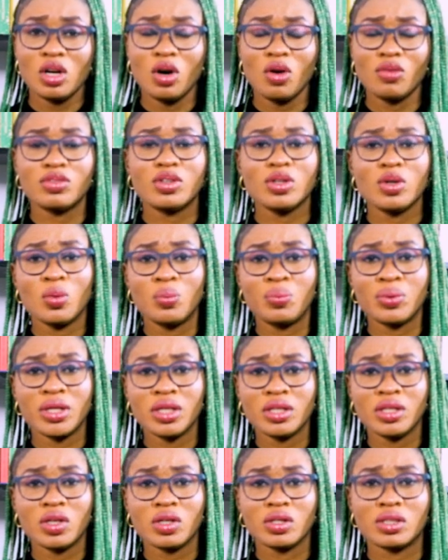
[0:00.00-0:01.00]
of the
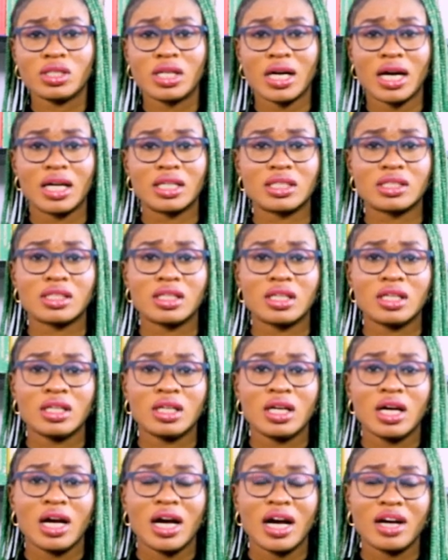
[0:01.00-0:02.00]
opinion that
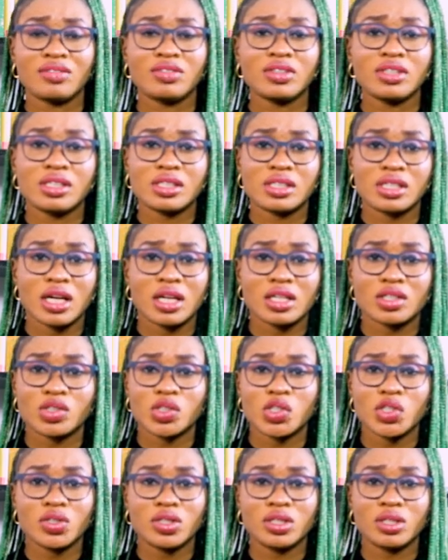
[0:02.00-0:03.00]
having sex
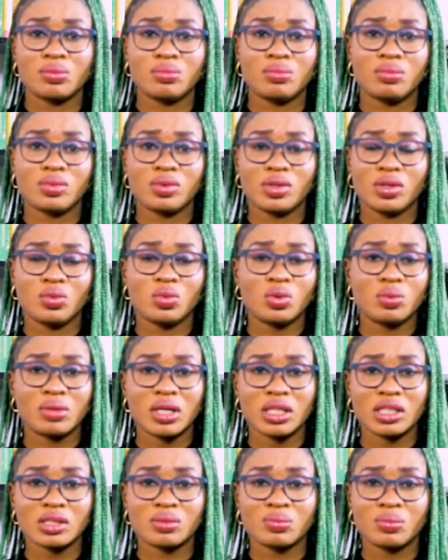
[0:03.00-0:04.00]
during a
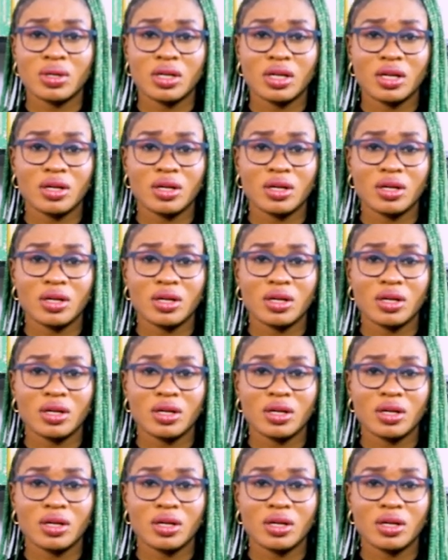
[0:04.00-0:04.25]
woman's